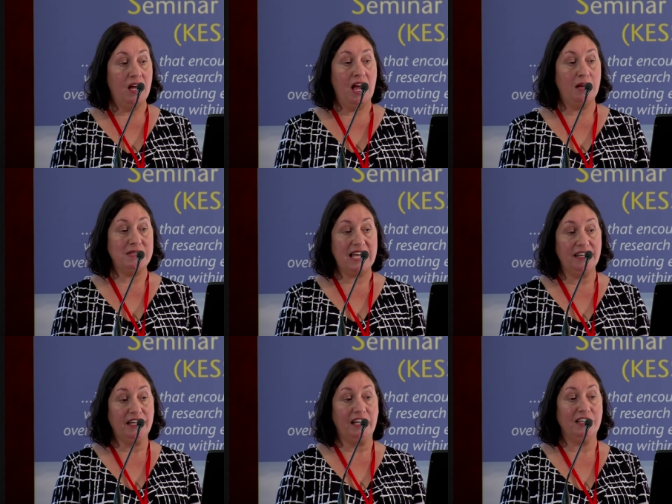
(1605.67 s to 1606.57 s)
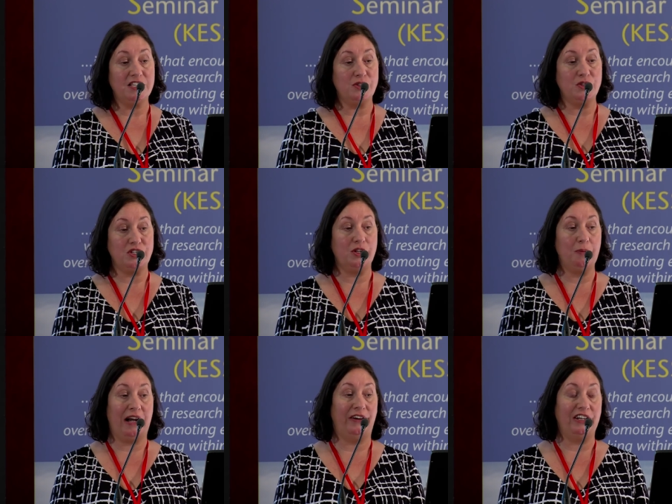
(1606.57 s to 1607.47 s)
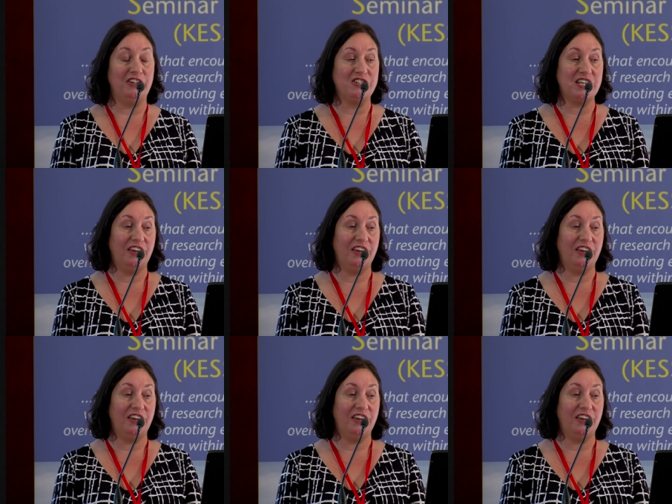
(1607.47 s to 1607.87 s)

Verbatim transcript: Um, technical and social barriers.